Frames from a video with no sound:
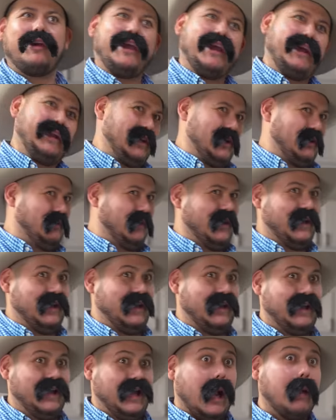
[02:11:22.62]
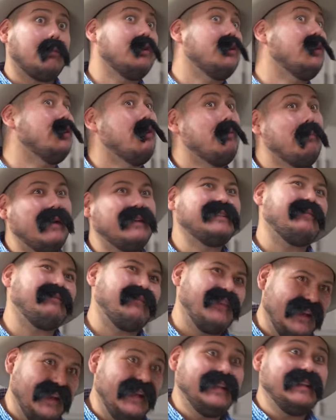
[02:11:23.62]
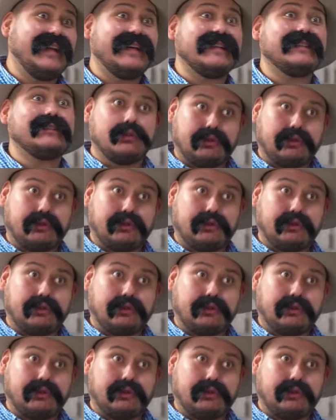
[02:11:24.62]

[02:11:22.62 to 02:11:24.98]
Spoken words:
Anyway, I'm gonna go make some fajitas.